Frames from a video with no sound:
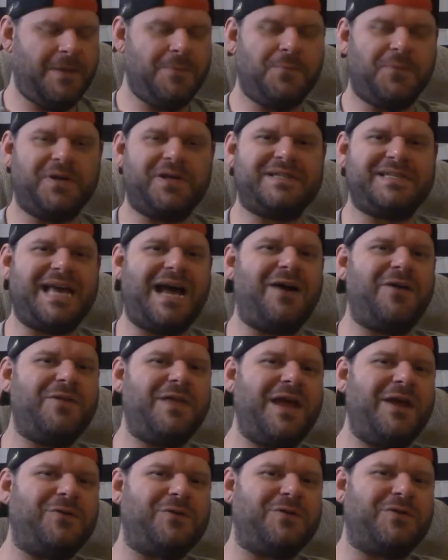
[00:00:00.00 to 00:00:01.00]
but it's how
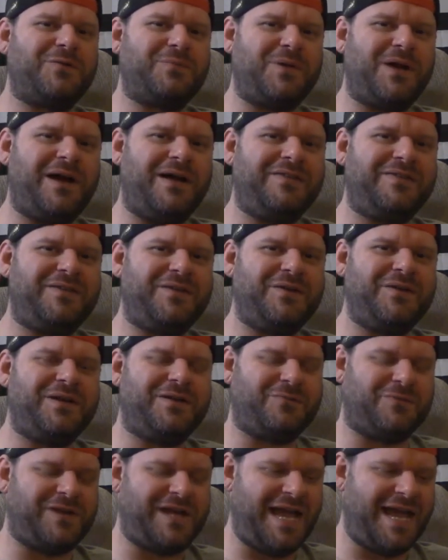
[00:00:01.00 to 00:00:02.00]
they respond to it
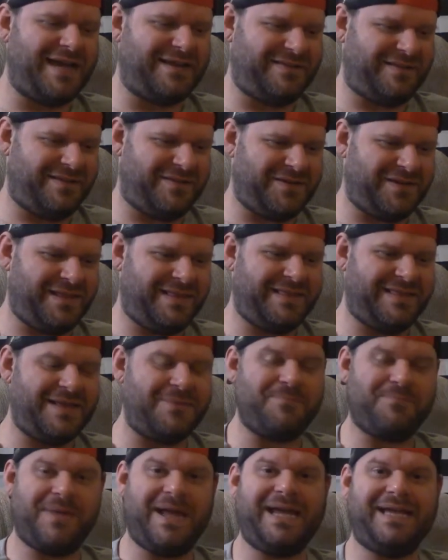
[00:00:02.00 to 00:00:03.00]
and react to it
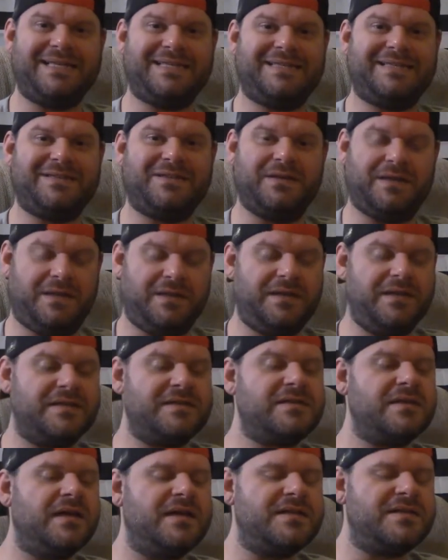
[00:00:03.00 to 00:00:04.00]
that makes it,
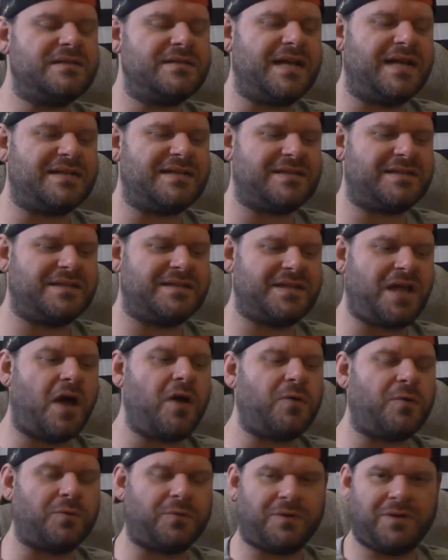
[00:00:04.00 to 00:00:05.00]
it, it sets the
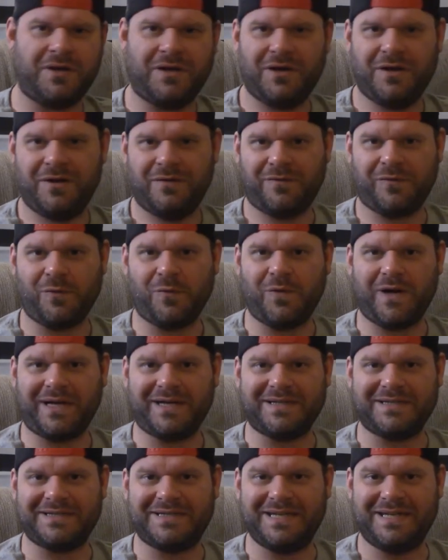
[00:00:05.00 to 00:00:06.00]
tone for
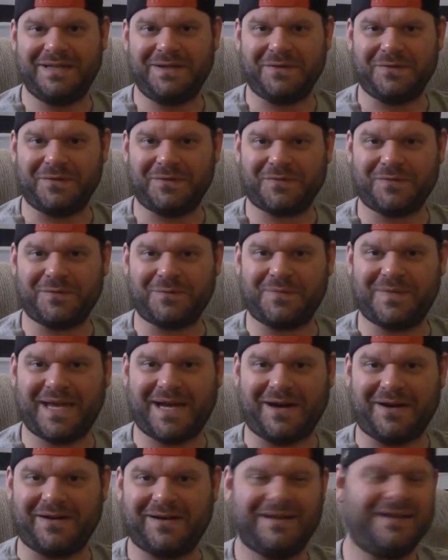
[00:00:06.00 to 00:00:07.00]
what continues from
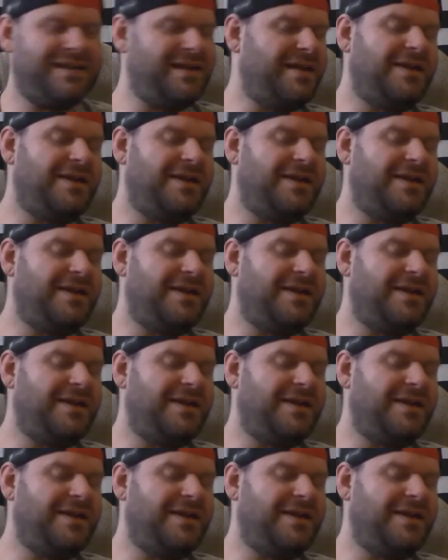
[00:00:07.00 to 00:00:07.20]
there.